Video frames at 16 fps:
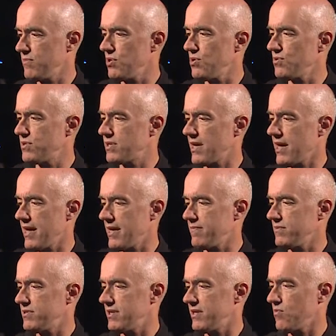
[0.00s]
mu
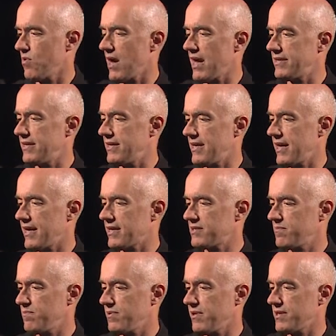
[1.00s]
times dy
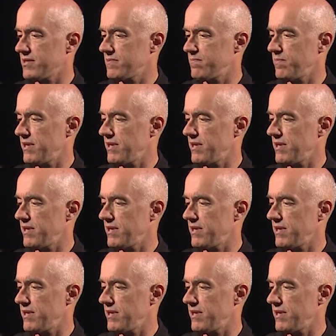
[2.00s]
dx plus